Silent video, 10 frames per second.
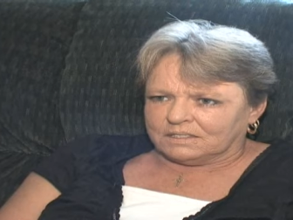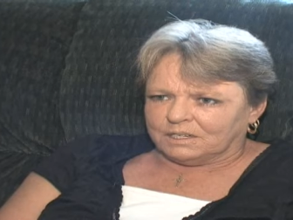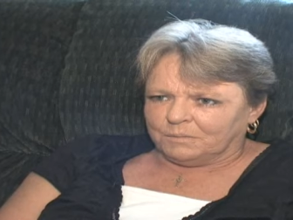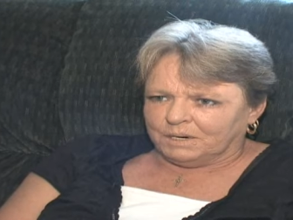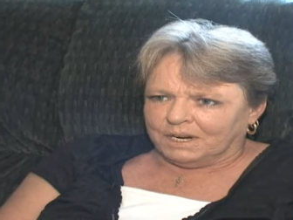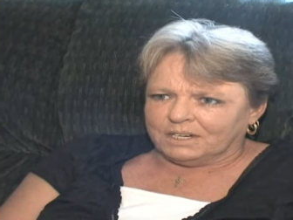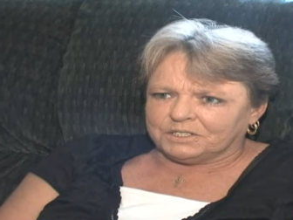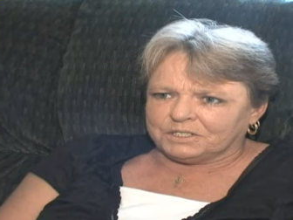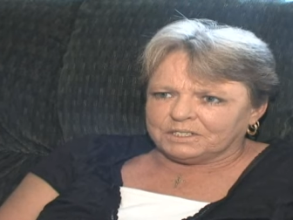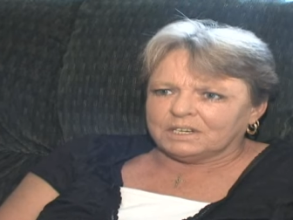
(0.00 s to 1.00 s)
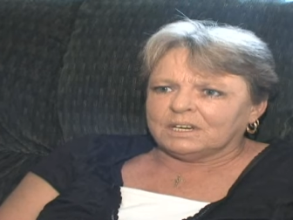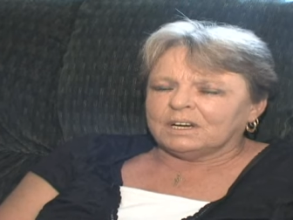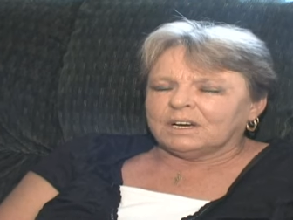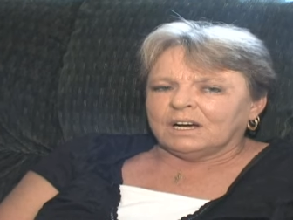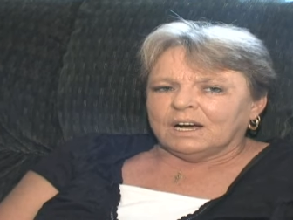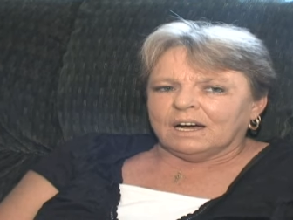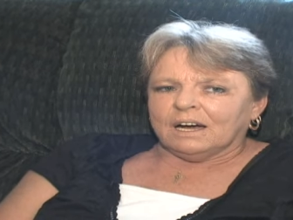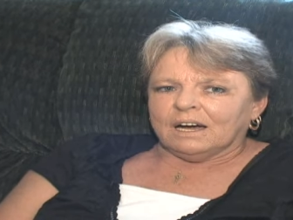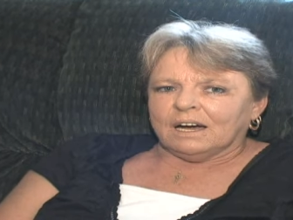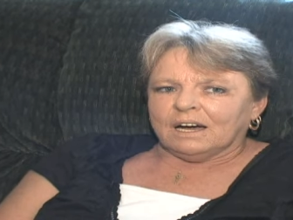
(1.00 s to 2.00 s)
stimulation,
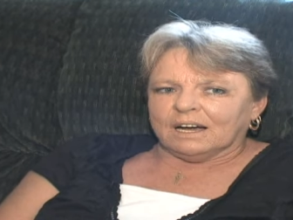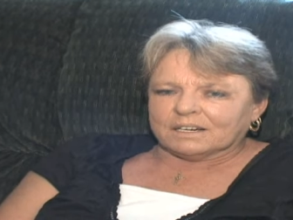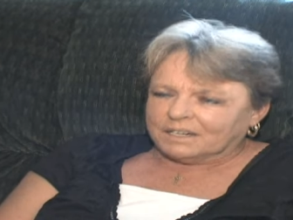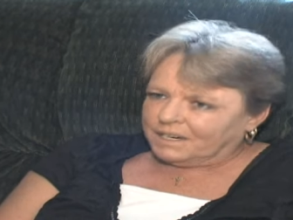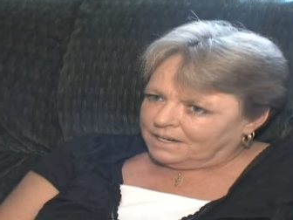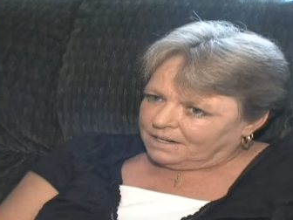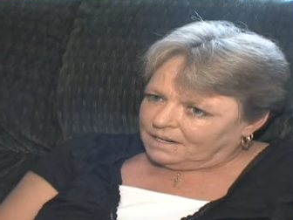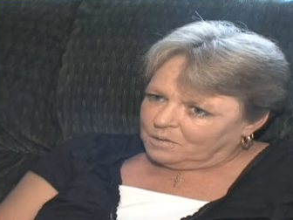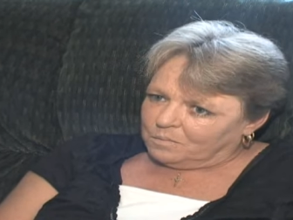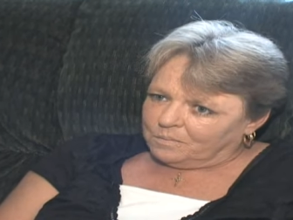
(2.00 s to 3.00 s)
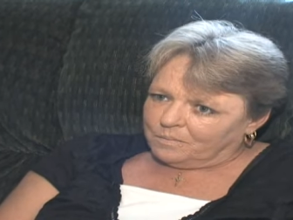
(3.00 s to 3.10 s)
I could get up,